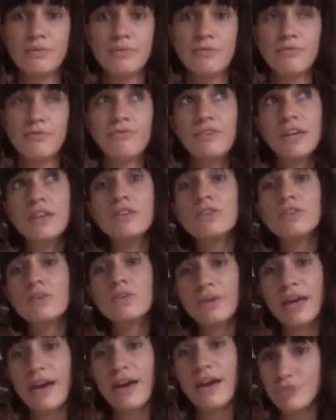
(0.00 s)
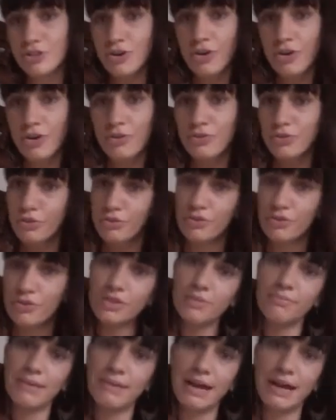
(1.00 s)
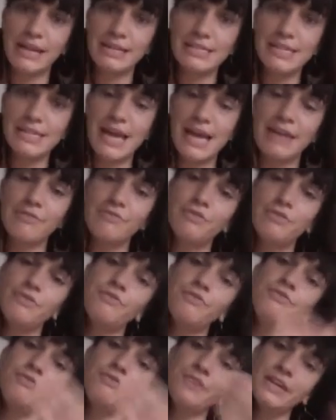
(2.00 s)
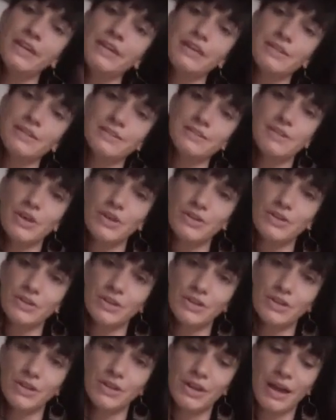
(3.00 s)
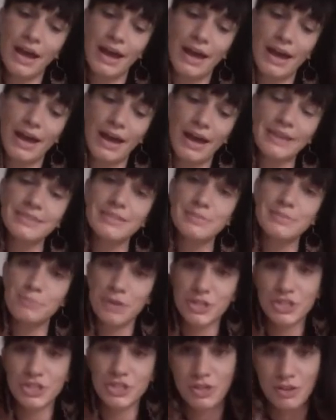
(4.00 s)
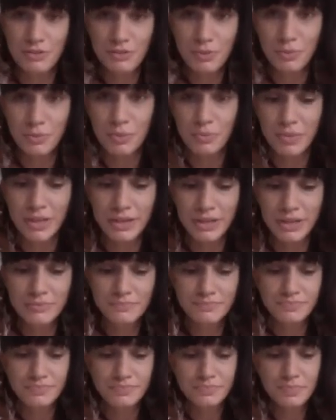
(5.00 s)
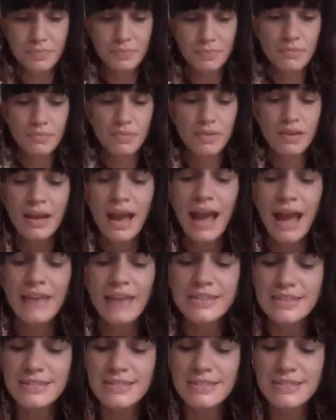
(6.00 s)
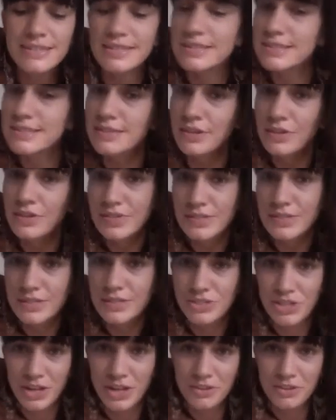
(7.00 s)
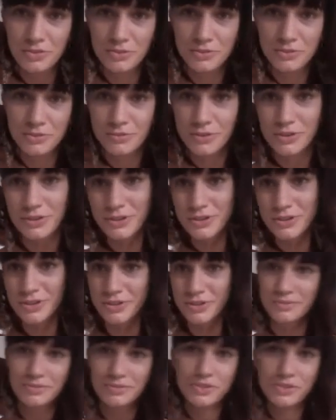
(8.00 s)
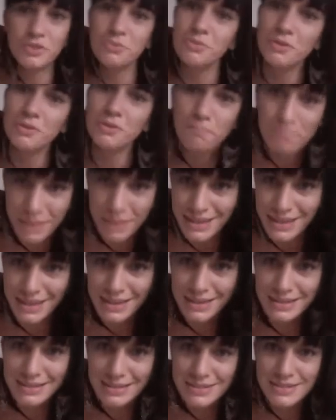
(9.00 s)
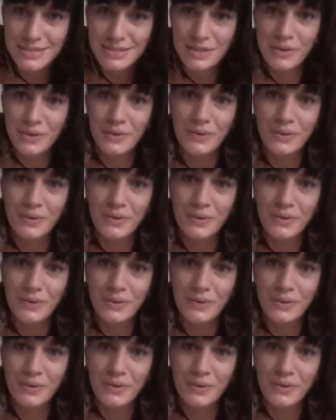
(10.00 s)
feel that we have to hold through the mind and fulfill a certain expression of a woman. And this goes in general for human beings. So